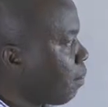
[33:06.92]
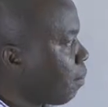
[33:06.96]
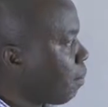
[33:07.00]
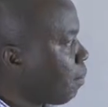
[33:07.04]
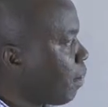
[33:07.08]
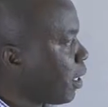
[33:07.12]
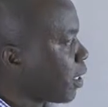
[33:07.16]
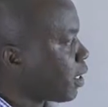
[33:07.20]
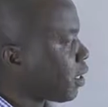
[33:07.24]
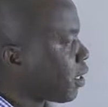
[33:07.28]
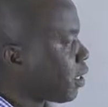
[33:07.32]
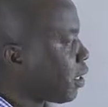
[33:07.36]

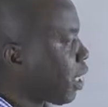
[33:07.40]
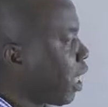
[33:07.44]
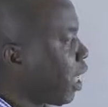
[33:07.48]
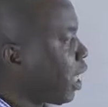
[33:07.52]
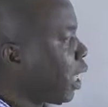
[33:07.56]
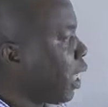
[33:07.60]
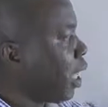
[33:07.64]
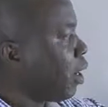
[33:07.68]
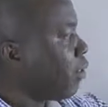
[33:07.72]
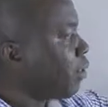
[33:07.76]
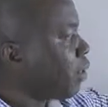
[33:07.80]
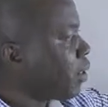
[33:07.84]
but
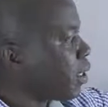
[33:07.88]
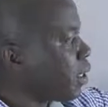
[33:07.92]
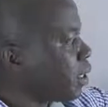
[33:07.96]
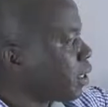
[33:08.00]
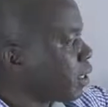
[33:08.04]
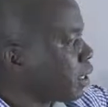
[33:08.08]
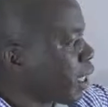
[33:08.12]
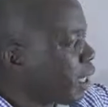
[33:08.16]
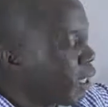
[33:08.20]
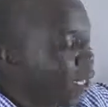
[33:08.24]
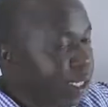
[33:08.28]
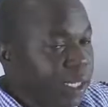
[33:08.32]
allowing
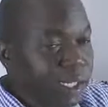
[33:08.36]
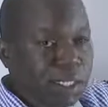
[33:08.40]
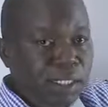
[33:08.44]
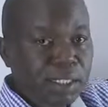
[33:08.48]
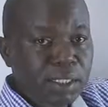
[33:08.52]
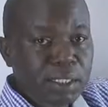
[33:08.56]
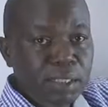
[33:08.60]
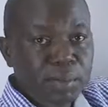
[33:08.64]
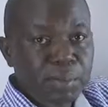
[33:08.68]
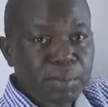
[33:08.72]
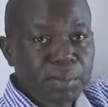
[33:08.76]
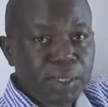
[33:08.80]
it
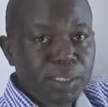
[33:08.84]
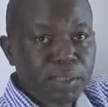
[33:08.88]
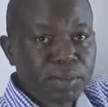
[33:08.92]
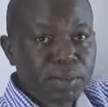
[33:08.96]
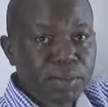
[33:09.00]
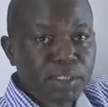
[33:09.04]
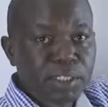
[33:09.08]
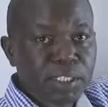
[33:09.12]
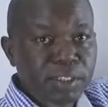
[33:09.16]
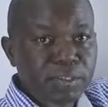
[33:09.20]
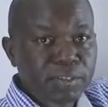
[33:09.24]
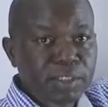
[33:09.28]
again the plant
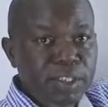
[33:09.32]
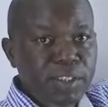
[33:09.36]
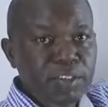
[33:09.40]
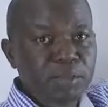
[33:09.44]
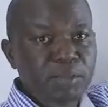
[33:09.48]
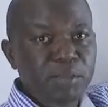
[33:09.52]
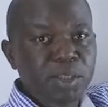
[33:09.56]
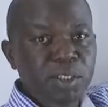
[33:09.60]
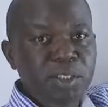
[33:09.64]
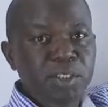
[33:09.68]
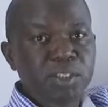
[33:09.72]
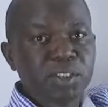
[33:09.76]
to
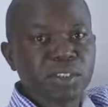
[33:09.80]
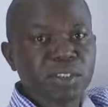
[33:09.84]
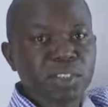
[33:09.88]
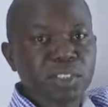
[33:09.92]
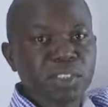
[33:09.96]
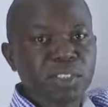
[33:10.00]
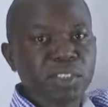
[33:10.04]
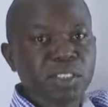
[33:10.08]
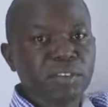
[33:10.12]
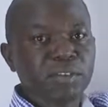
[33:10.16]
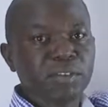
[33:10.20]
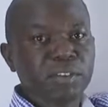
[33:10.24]
survive,
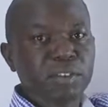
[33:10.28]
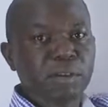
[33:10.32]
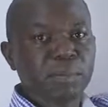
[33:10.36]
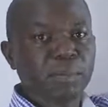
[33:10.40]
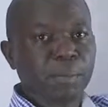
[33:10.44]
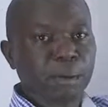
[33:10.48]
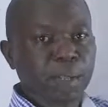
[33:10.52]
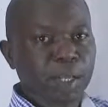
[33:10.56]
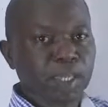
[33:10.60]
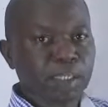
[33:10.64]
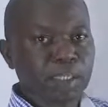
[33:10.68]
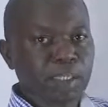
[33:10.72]
because if the
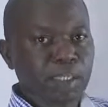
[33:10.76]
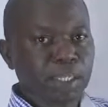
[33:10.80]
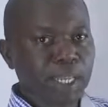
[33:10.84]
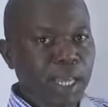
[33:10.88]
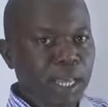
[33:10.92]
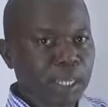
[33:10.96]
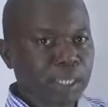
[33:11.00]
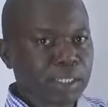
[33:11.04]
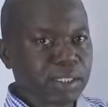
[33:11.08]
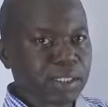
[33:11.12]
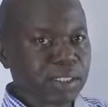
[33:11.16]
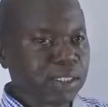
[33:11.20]
plant
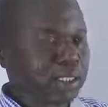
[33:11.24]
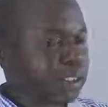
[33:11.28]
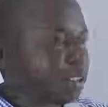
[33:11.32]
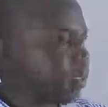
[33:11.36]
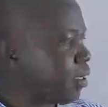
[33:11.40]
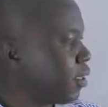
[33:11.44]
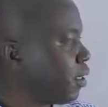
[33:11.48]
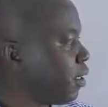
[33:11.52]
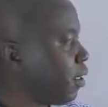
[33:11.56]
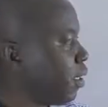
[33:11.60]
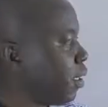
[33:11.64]
dies,